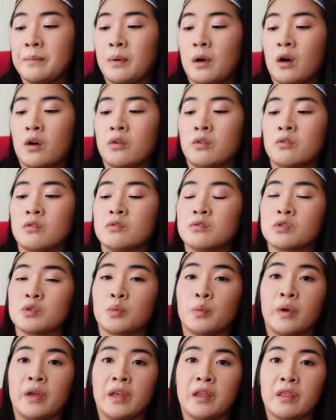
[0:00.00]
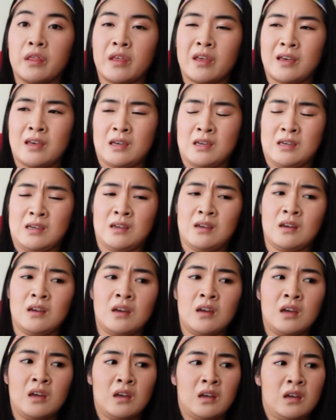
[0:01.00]
bottles with
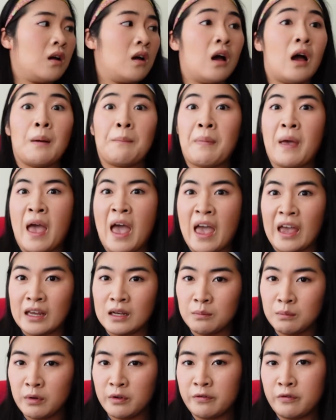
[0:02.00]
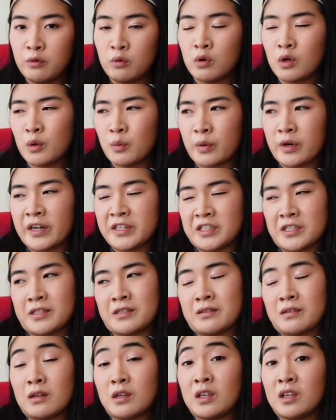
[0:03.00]
a pen before where
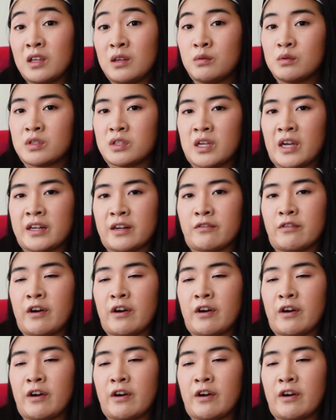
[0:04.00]
it was kind of